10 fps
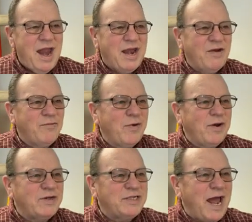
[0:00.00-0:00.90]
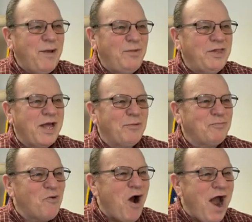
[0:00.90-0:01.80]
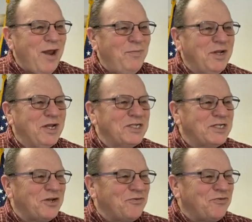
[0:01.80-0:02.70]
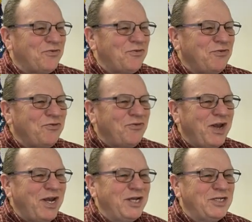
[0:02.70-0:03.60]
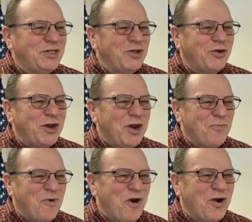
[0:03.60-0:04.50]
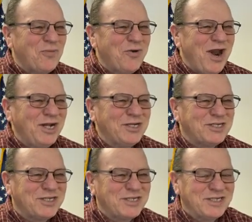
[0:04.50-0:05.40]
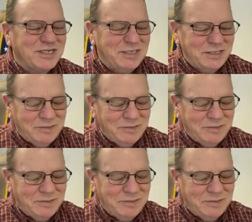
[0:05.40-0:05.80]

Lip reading: And everybody is happy that, why? Because it fit into their immoral practices.